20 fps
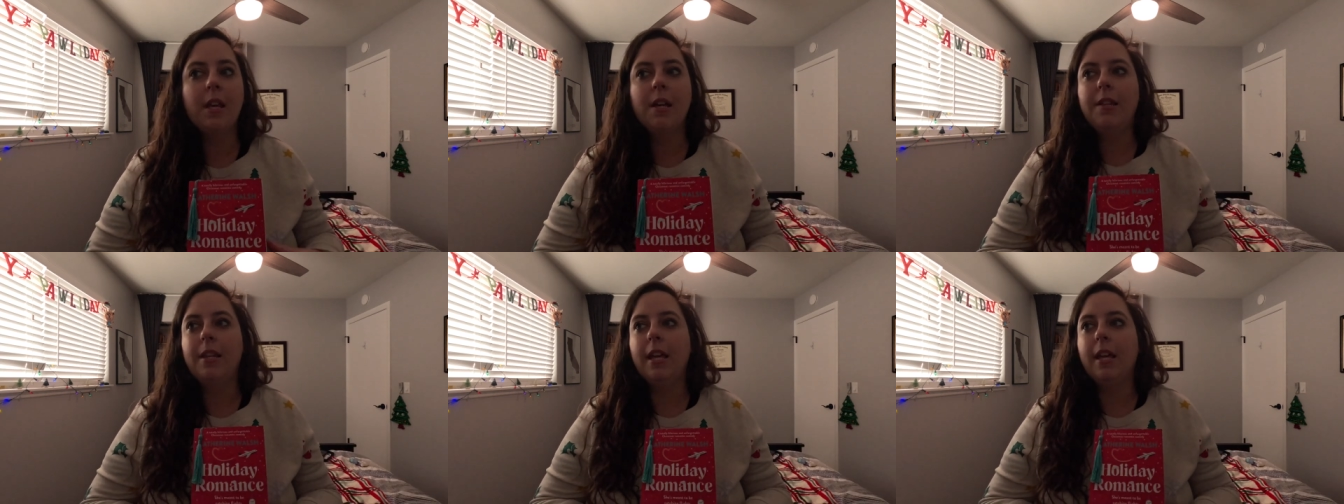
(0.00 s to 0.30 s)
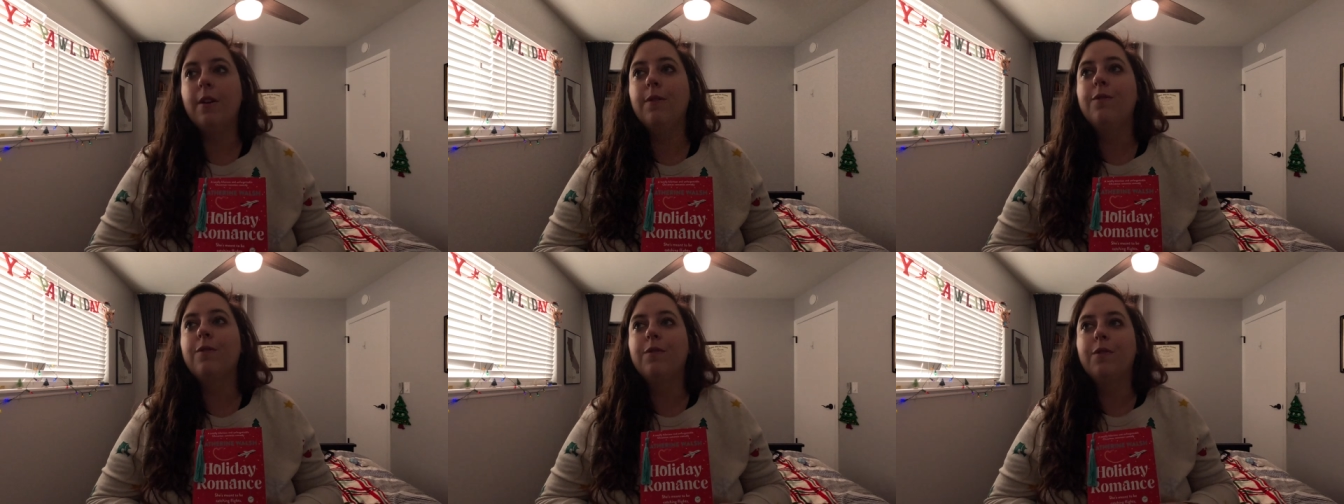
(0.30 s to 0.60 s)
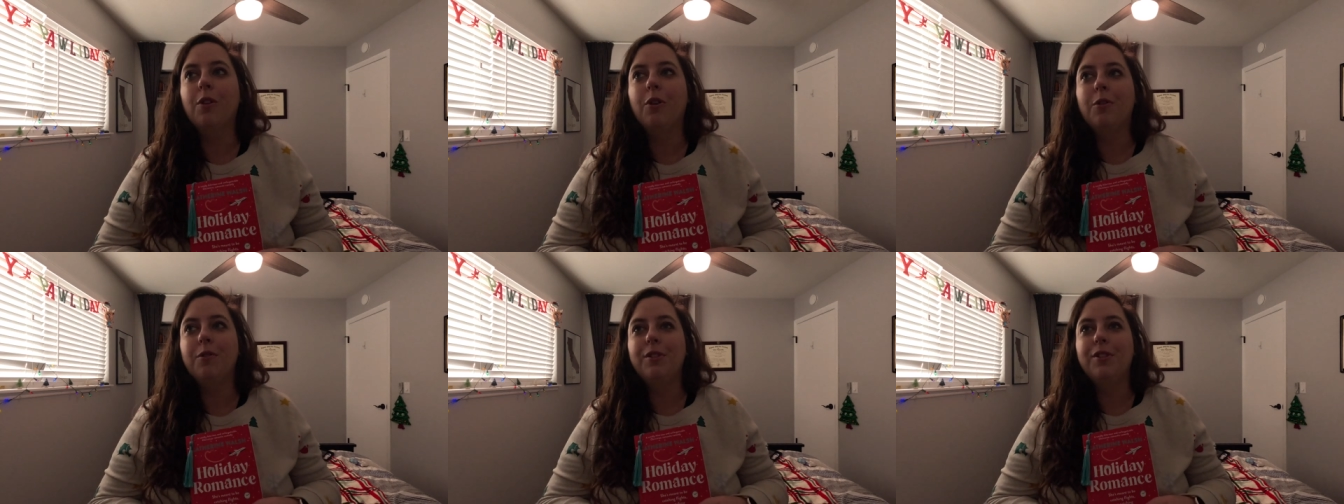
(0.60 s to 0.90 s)
they have
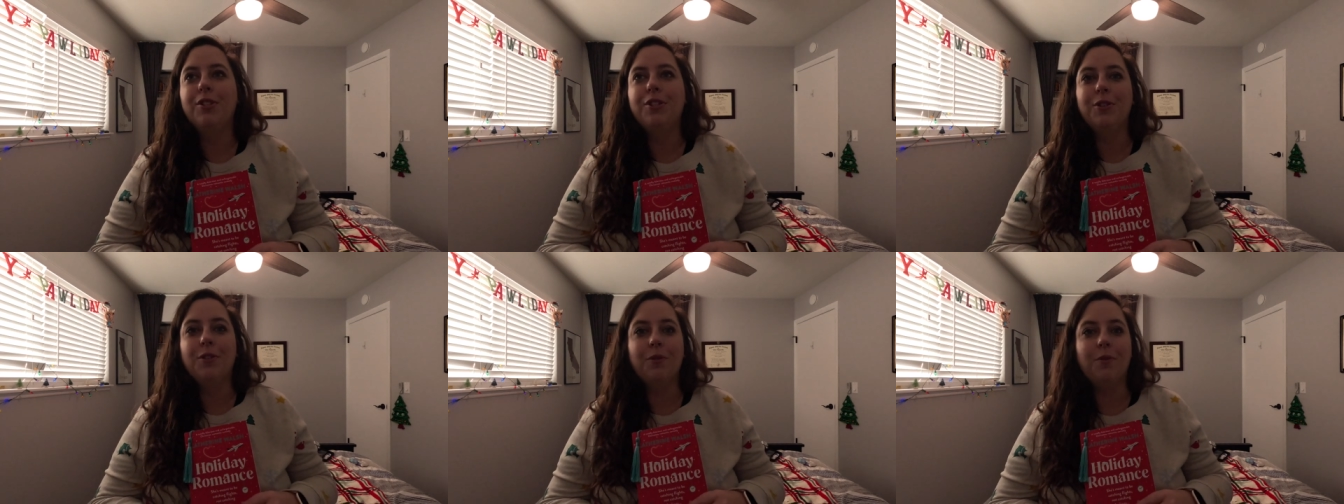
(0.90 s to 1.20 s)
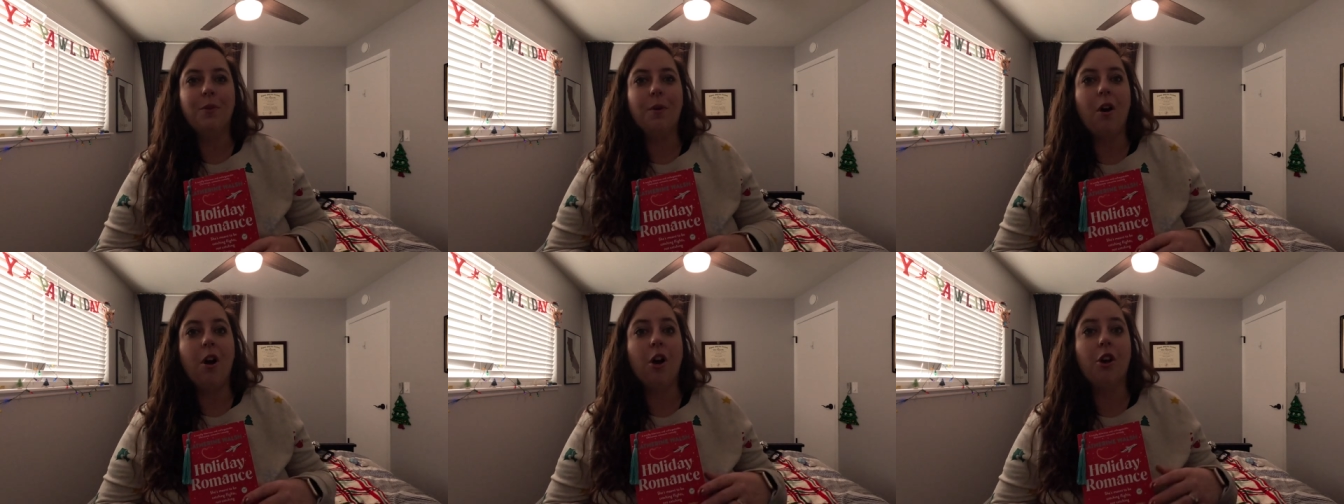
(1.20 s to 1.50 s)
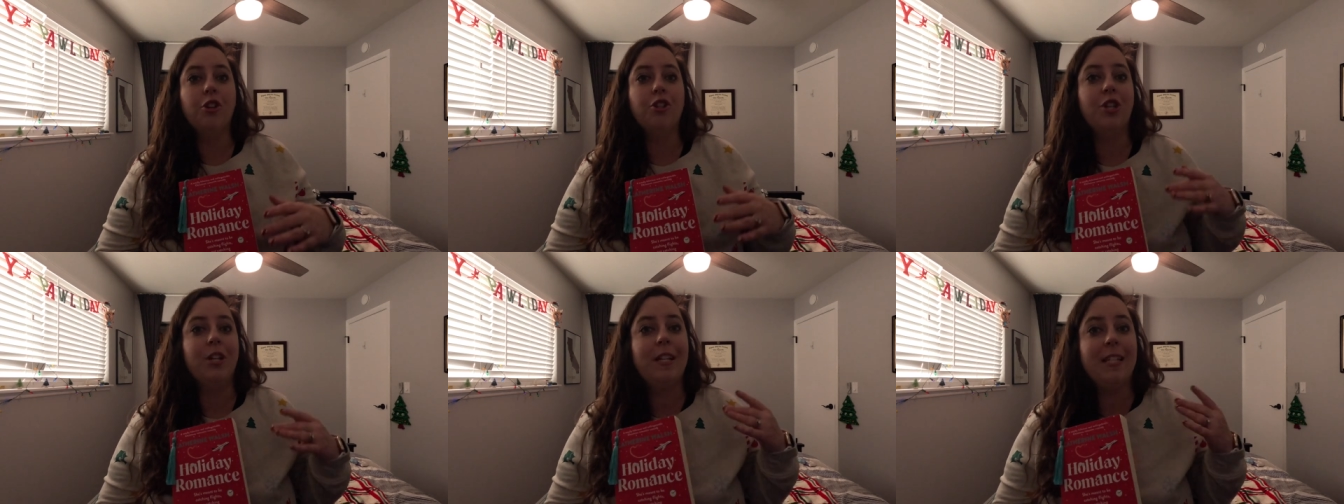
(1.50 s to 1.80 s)
flown to
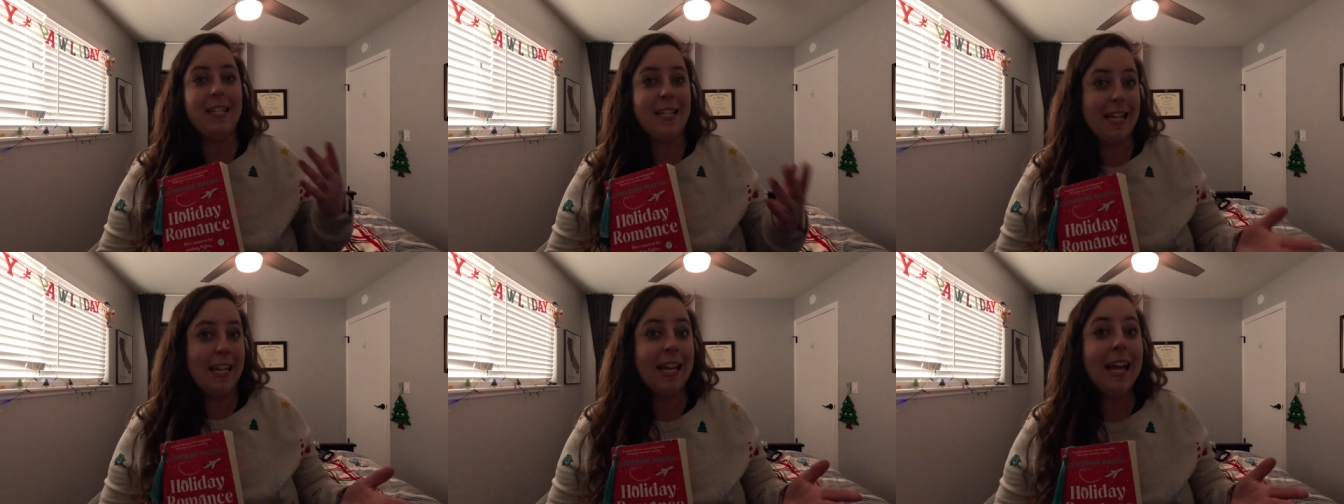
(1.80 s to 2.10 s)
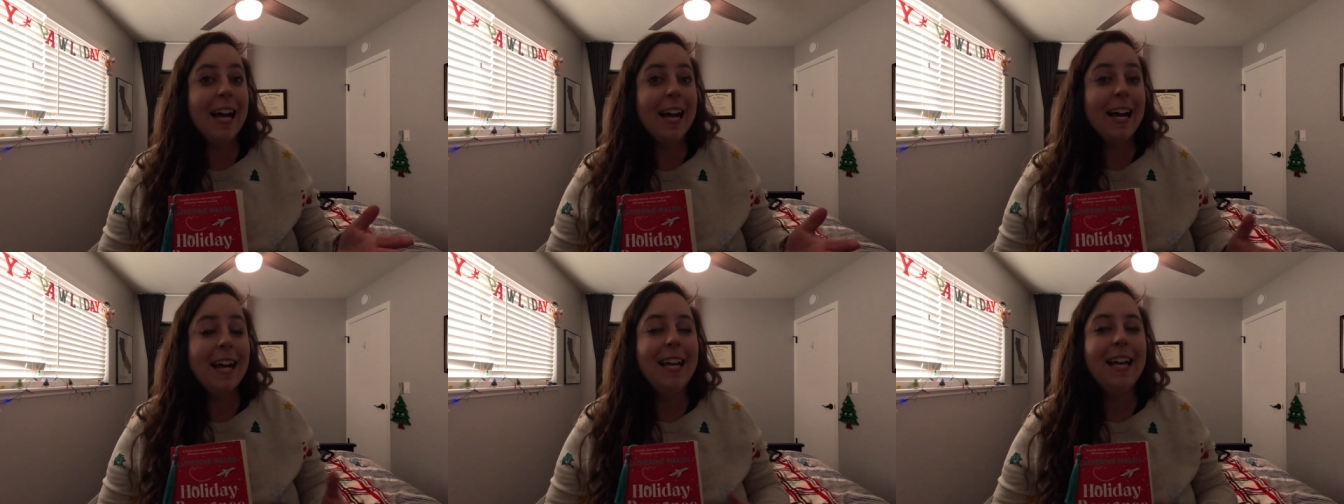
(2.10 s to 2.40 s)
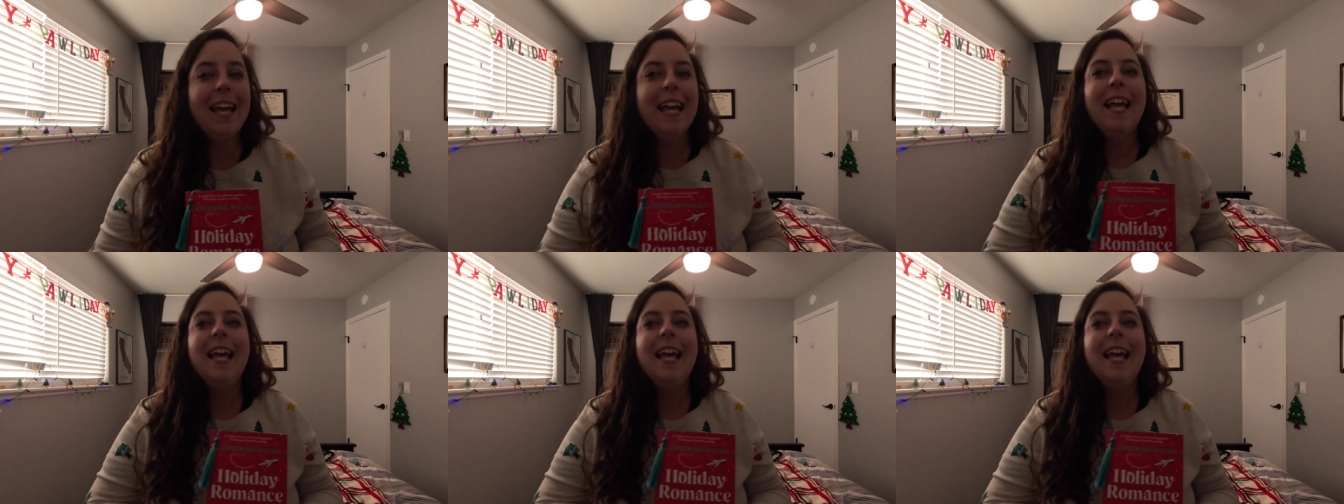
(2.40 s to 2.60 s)
Argentina,